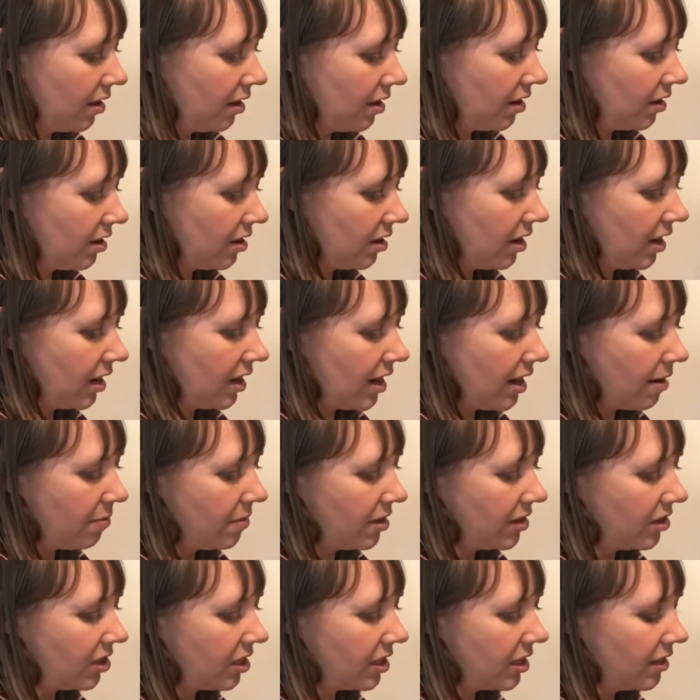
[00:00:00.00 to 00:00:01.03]
cook it up
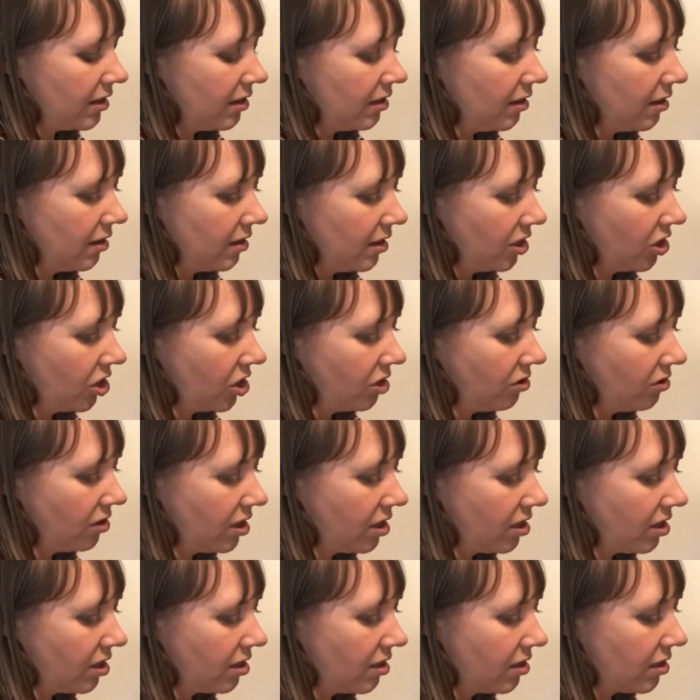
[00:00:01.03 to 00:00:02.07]
until the
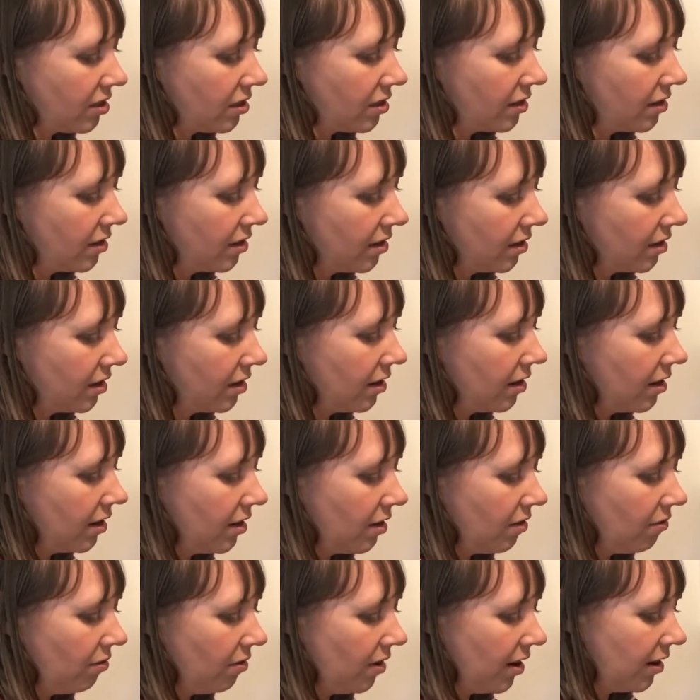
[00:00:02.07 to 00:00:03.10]

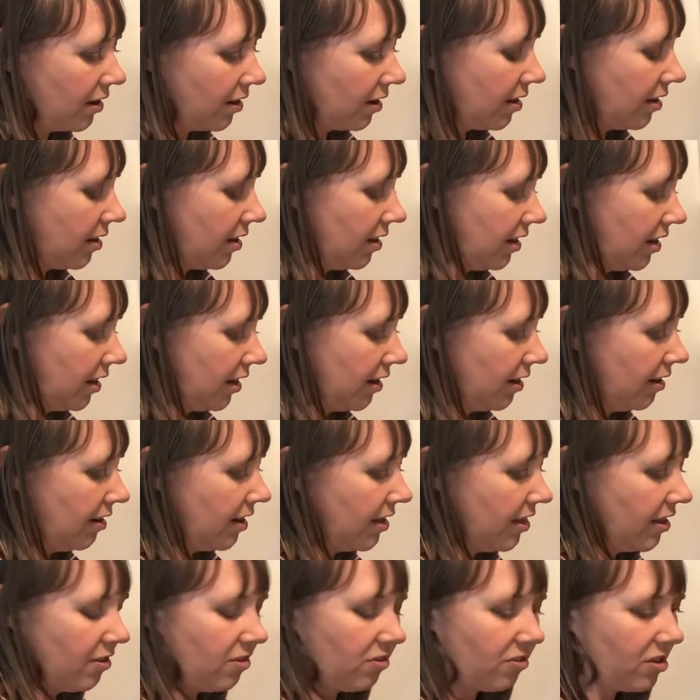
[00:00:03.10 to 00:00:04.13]
juices run clear and
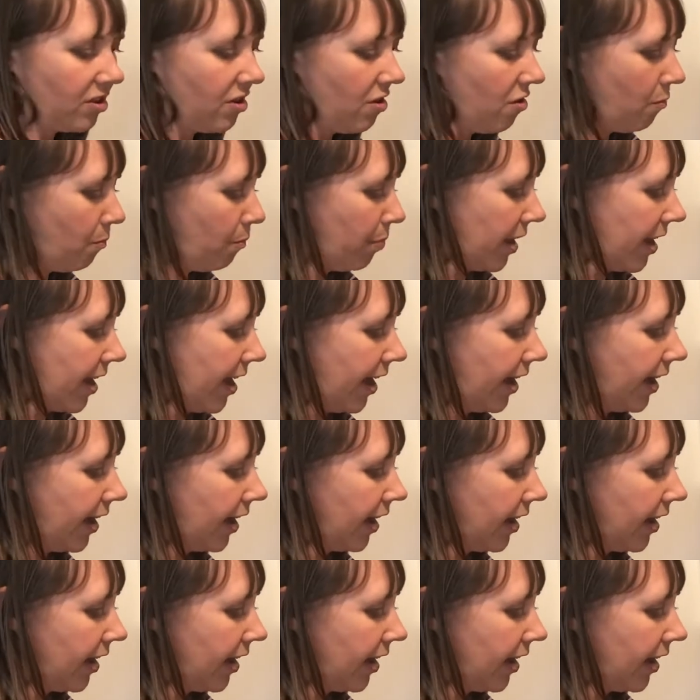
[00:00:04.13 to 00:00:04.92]
there's no pink.